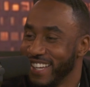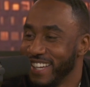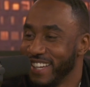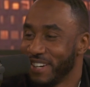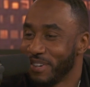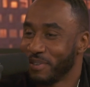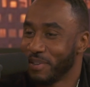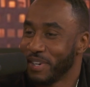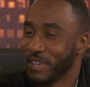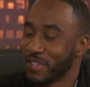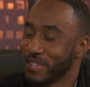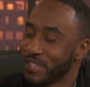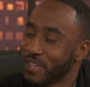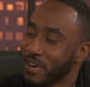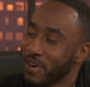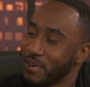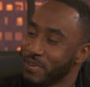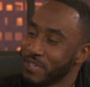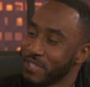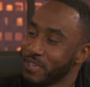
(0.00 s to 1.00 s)
Real
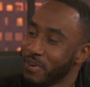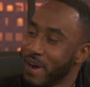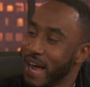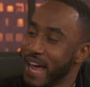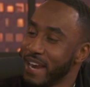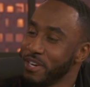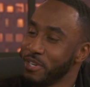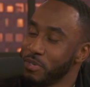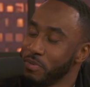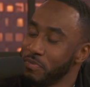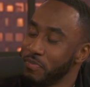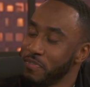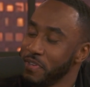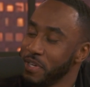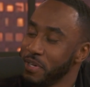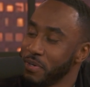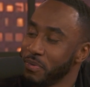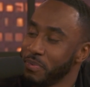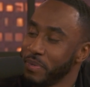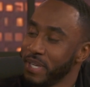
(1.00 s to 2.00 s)
talk. So how did you
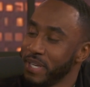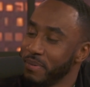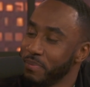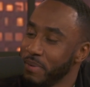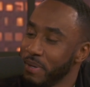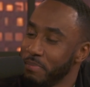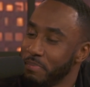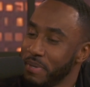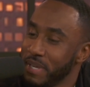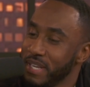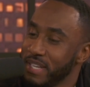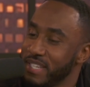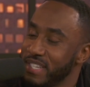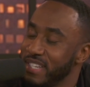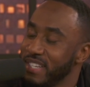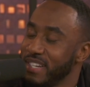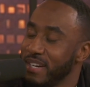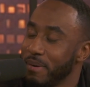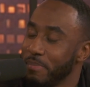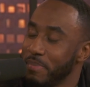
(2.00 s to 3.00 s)
feel when P
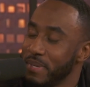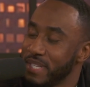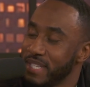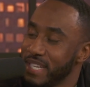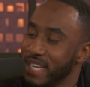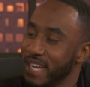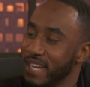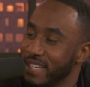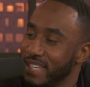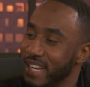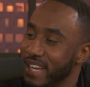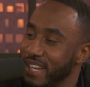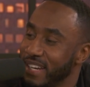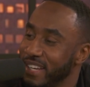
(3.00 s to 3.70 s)
stood up and said that?